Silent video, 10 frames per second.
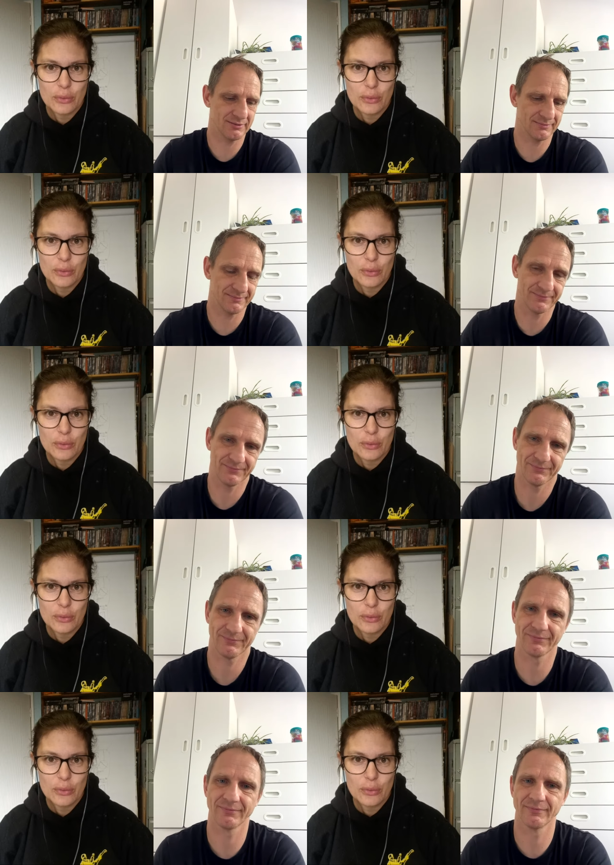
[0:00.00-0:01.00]

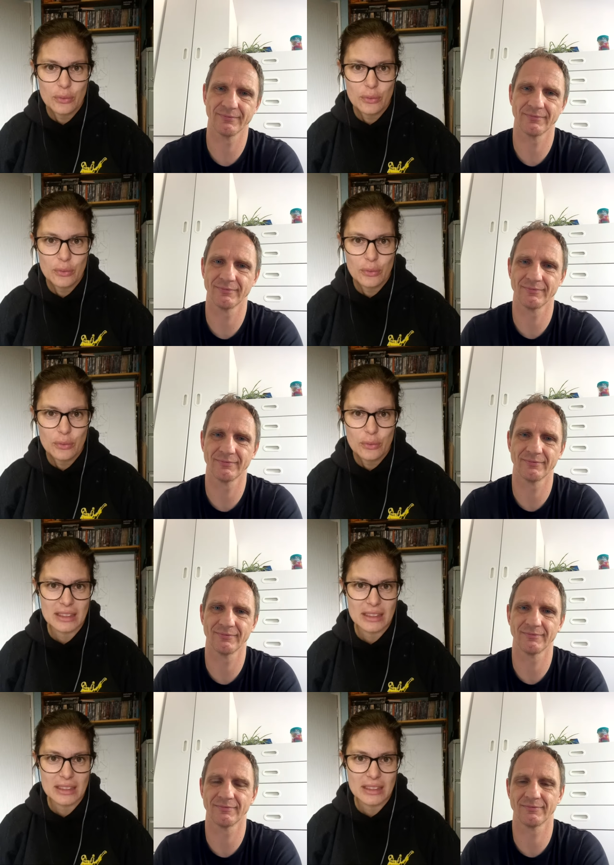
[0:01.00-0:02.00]

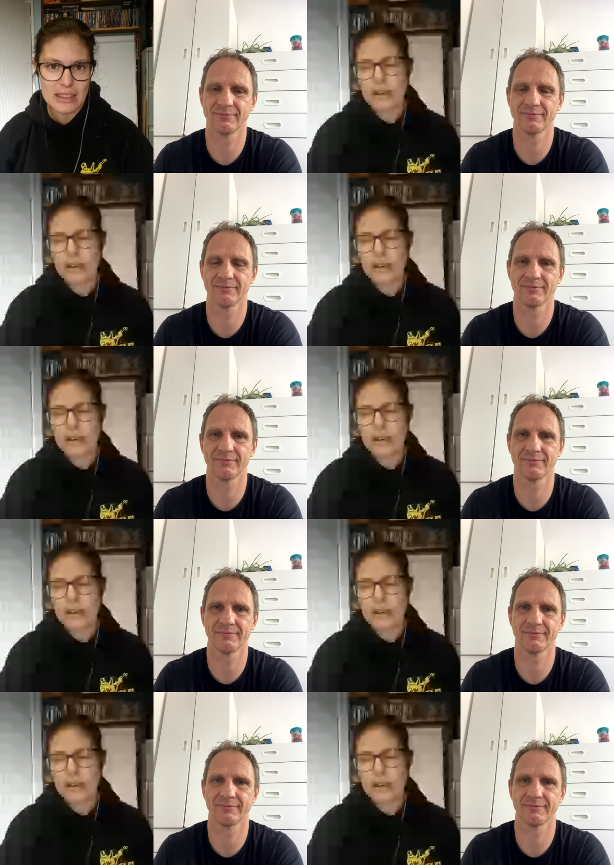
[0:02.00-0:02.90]
[no speech]